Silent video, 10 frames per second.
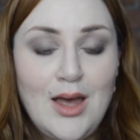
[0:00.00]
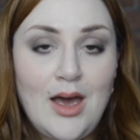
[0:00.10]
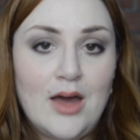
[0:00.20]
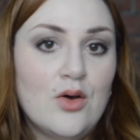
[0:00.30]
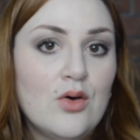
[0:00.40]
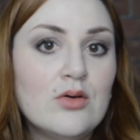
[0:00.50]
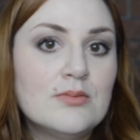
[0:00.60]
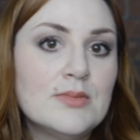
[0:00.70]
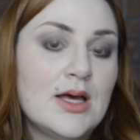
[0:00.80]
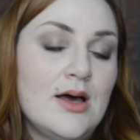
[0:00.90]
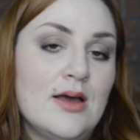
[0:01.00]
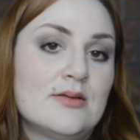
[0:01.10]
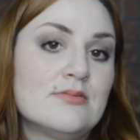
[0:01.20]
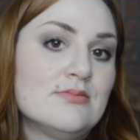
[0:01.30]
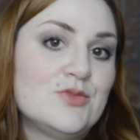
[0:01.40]
At home, I
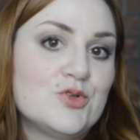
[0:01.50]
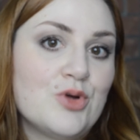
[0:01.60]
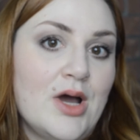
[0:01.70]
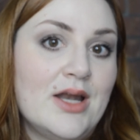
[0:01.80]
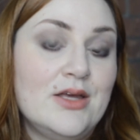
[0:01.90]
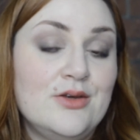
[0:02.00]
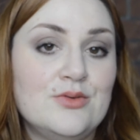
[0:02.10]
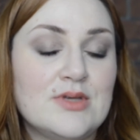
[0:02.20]
try to use